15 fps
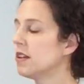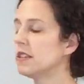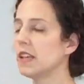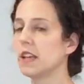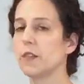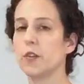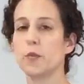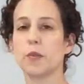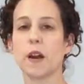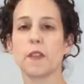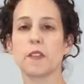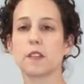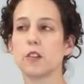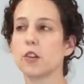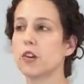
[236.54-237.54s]
Take a few
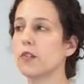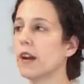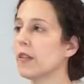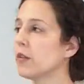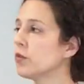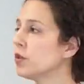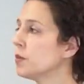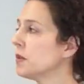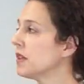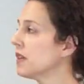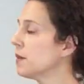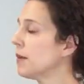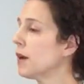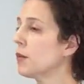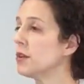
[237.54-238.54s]
breaths, look around the room a
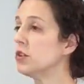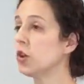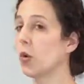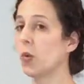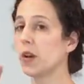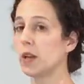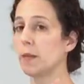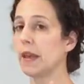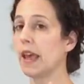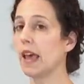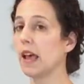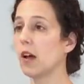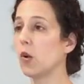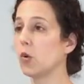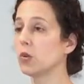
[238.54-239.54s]
little bit. We don't want to be
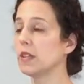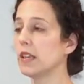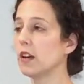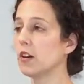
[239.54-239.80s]
holding